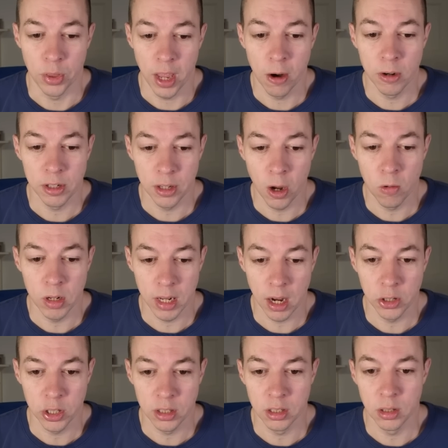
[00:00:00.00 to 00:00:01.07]
There is no
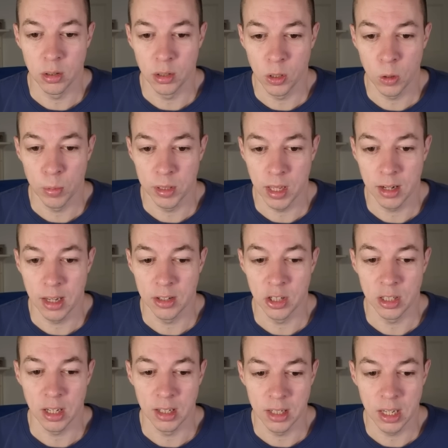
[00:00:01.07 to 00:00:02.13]
reduction to 2%, it
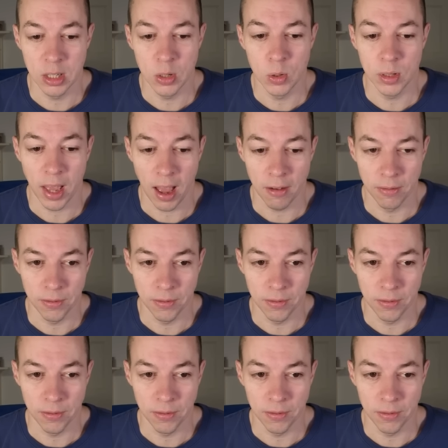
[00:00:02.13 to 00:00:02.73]
just continues at